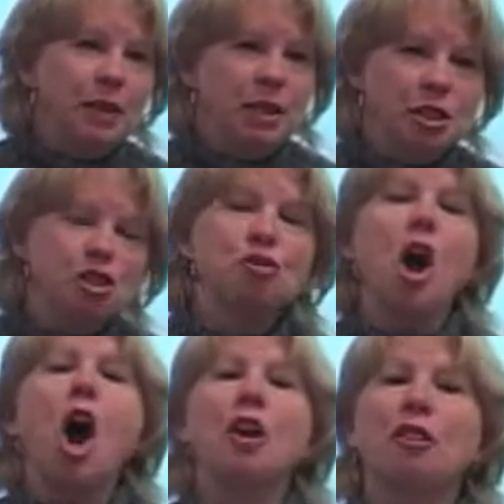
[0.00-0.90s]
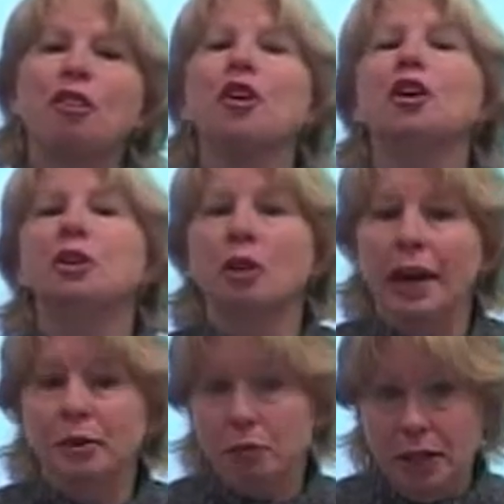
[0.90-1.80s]
strong 3rd
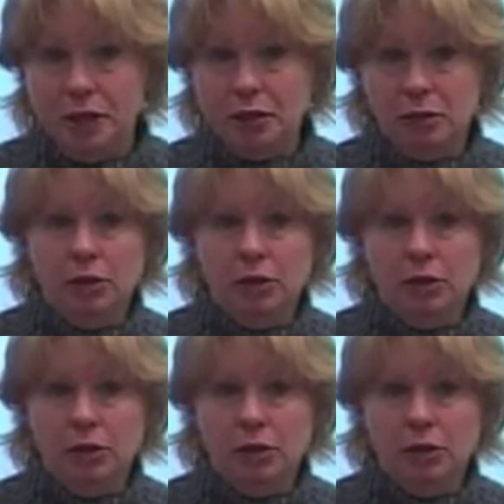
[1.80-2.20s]
grade reader.